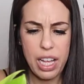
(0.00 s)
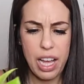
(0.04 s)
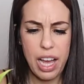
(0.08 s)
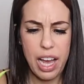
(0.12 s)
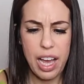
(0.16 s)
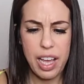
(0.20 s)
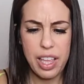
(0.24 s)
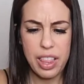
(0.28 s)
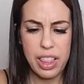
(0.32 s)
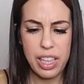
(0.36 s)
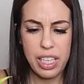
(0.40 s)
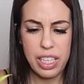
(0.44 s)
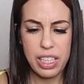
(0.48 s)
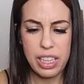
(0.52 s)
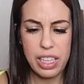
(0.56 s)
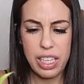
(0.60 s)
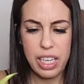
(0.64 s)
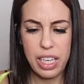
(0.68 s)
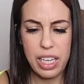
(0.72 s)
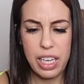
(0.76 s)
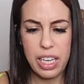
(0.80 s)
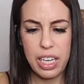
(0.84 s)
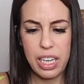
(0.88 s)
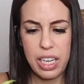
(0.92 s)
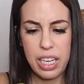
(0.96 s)
I think
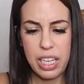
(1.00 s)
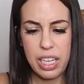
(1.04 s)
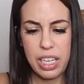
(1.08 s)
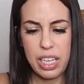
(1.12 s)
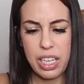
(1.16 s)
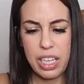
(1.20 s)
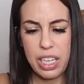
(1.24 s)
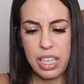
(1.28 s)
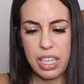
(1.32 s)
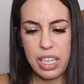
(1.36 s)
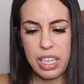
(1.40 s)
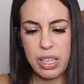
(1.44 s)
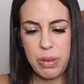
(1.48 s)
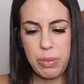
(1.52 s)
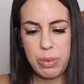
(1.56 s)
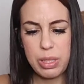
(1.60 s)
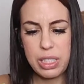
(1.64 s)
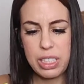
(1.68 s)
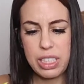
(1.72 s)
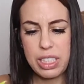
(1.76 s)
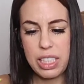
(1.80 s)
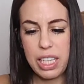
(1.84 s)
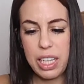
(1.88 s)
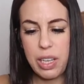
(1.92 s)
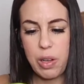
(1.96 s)
that it was
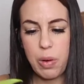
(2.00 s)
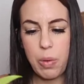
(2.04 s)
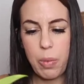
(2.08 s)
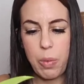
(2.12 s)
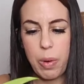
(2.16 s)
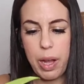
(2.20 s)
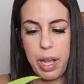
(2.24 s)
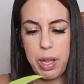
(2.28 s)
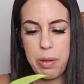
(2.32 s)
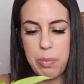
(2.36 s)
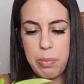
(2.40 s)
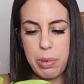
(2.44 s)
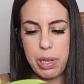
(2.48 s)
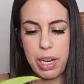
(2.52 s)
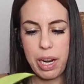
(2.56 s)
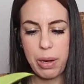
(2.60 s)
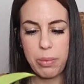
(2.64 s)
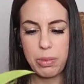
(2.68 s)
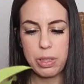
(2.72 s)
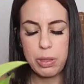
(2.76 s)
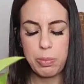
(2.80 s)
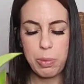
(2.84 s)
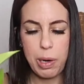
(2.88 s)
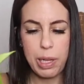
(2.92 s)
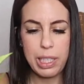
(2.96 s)
saying wet, but I
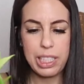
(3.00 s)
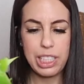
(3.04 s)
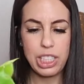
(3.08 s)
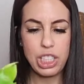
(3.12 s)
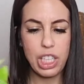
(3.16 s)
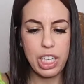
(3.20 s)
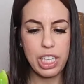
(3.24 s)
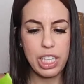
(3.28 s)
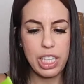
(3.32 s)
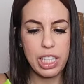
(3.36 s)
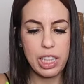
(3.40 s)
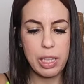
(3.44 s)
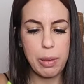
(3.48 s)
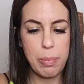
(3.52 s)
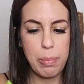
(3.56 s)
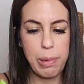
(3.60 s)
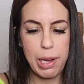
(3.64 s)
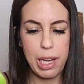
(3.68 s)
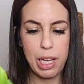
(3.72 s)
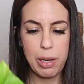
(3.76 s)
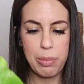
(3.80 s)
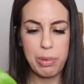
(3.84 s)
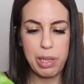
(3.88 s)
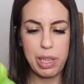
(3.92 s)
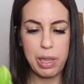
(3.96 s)
was probably checking the
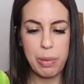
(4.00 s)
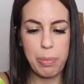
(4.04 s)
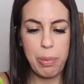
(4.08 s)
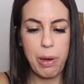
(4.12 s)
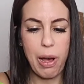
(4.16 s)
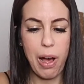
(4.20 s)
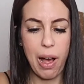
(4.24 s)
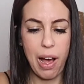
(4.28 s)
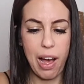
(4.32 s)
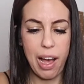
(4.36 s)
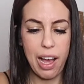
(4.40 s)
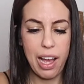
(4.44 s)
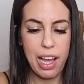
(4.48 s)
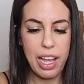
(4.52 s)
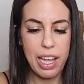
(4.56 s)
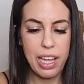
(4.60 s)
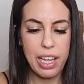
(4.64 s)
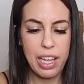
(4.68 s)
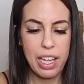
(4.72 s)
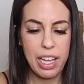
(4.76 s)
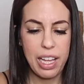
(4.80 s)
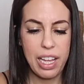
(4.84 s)
bottom of the pot